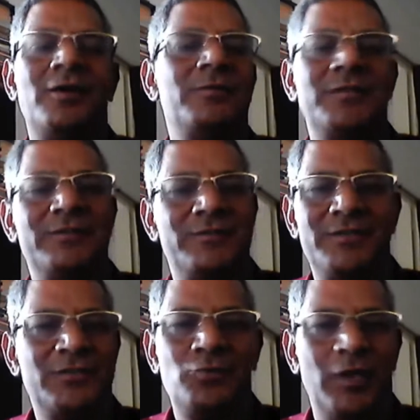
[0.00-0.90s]

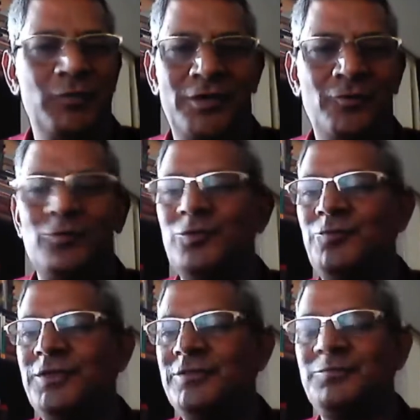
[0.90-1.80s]
That's okay. We are not going to
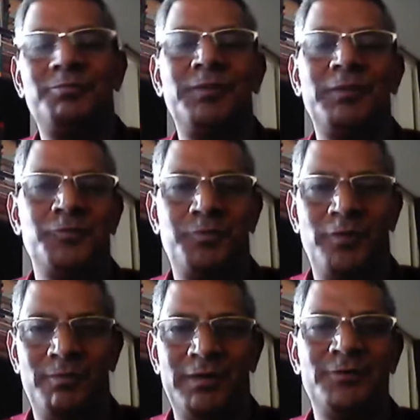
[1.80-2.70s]
fix people's
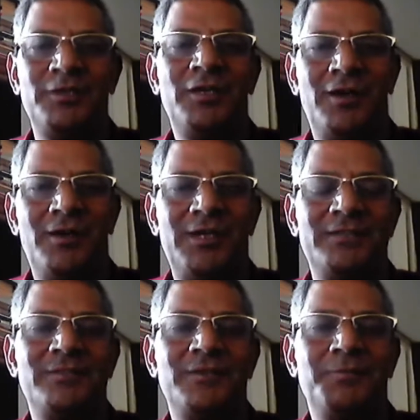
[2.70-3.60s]
problems unless